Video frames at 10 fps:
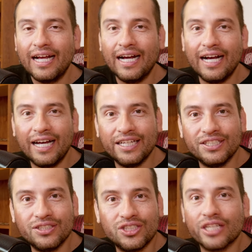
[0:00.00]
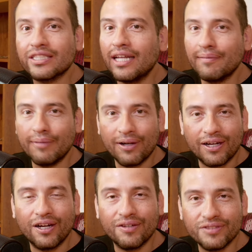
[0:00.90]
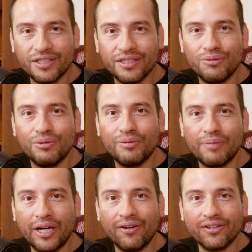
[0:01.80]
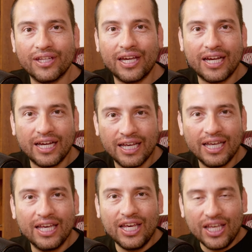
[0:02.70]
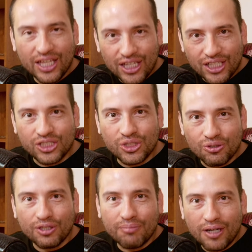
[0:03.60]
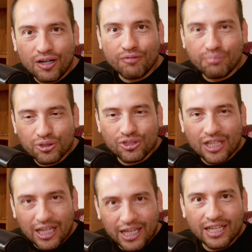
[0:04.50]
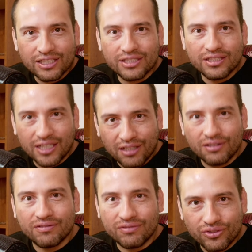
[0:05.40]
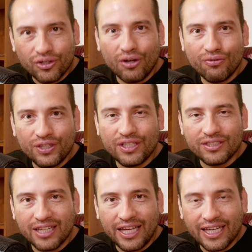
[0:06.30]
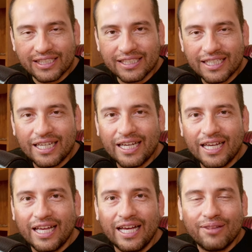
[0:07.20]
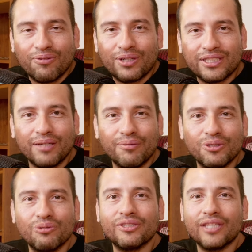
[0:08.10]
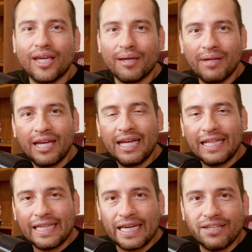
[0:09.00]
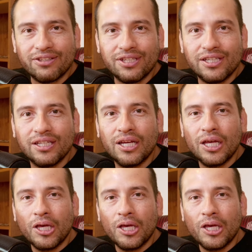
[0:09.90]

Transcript: And just like Volkanovski did with Brian Ortega, he shook him off, pushed the legs, kind of dolphin his legs, and was able to escape the guillotine.